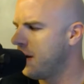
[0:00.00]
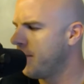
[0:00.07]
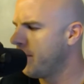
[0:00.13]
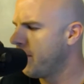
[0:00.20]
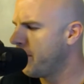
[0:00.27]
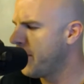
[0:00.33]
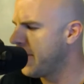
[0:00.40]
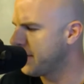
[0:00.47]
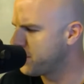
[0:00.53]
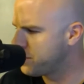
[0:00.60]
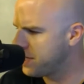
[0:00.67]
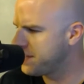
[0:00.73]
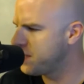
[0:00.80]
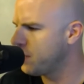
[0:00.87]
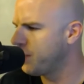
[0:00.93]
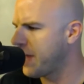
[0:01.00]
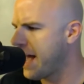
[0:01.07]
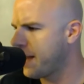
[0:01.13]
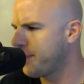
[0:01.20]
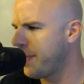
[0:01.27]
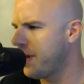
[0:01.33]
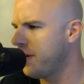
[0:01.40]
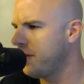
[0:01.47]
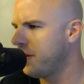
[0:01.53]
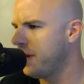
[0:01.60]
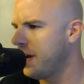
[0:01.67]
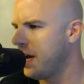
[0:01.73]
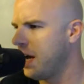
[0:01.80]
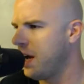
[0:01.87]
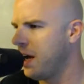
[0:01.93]
But jiu-jitsu black belt,
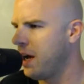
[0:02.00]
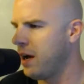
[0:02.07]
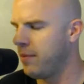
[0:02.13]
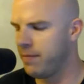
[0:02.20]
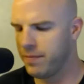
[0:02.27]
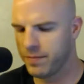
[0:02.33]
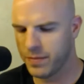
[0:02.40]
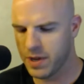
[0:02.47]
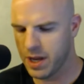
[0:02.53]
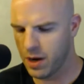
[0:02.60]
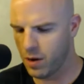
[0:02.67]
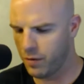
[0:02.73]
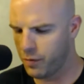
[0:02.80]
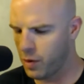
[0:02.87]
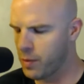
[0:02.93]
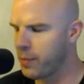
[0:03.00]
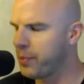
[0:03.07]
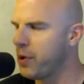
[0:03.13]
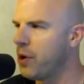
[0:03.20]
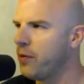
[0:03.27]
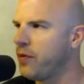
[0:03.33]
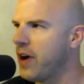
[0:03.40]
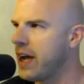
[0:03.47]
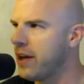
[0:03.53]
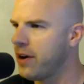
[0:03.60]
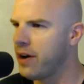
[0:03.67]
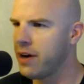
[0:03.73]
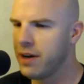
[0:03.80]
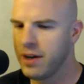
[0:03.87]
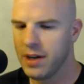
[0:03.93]
former pro
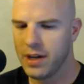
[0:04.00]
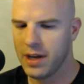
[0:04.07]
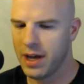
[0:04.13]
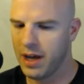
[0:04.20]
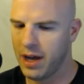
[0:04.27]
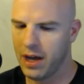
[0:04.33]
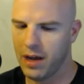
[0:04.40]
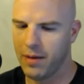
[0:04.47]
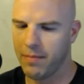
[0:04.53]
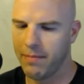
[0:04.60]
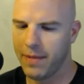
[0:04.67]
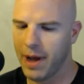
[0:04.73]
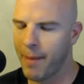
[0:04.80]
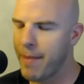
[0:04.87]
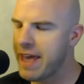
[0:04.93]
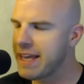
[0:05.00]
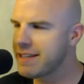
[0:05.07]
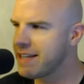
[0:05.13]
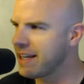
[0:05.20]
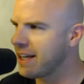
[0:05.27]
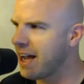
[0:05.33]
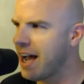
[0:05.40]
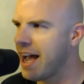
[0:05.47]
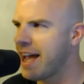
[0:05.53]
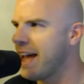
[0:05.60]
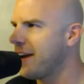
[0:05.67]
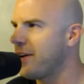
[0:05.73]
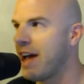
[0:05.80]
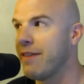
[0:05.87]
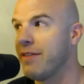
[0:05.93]
fighter, amazing
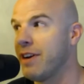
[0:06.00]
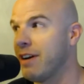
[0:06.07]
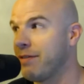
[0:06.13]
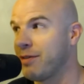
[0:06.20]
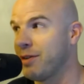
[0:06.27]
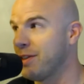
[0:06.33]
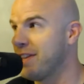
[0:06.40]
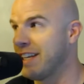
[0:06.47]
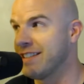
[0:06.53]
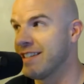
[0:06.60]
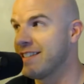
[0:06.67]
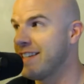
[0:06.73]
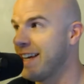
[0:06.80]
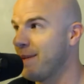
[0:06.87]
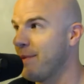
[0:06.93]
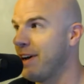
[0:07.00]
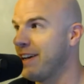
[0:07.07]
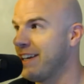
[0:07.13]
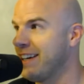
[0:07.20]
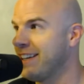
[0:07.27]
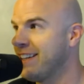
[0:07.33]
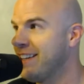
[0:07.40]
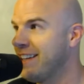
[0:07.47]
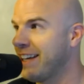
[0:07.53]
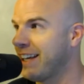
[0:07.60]
guy. I don't have enough good things to say about you.